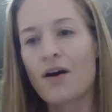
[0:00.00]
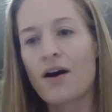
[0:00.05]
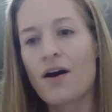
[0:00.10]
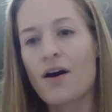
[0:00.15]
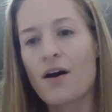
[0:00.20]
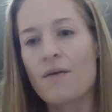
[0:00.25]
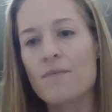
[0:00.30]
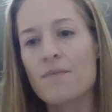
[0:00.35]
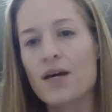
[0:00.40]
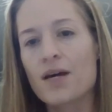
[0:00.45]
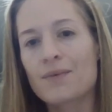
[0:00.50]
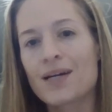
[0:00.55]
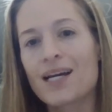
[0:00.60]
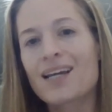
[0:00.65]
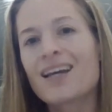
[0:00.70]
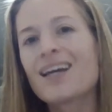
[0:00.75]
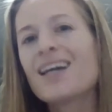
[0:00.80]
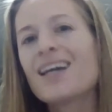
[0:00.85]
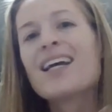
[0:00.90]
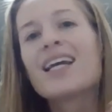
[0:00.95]
And I'm
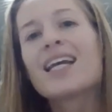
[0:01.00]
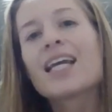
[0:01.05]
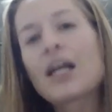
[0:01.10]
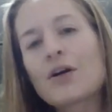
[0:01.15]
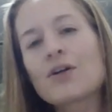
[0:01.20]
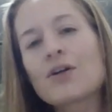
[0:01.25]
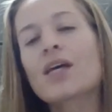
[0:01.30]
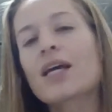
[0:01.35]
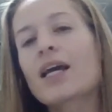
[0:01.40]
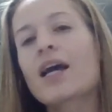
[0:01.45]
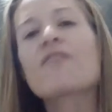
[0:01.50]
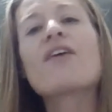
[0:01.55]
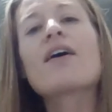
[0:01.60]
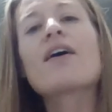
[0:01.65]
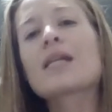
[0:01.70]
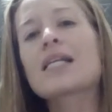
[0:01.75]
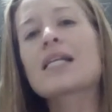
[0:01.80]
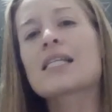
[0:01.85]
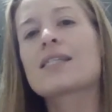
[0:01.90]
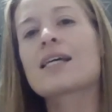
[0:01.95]
like, here's like, if
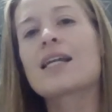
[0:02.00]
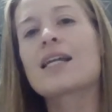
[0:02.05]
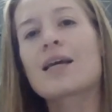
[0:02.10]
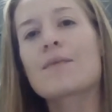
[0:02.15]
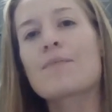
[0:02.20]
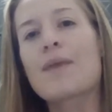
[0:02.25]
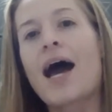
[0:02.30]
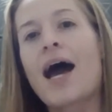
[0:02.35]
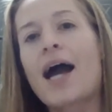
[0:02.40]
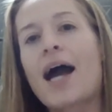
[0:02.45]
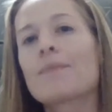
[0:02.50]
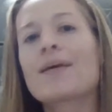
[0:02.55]
I'm like sitting back,